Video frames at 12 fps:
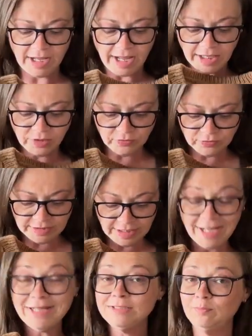I could
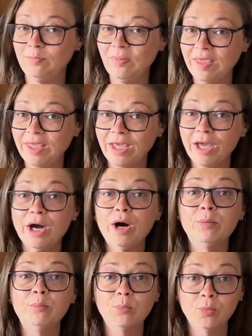not be
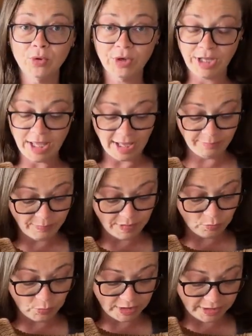more
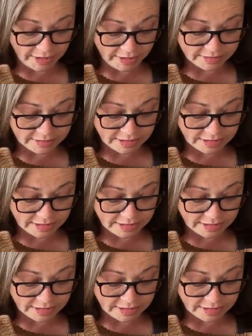happy with it.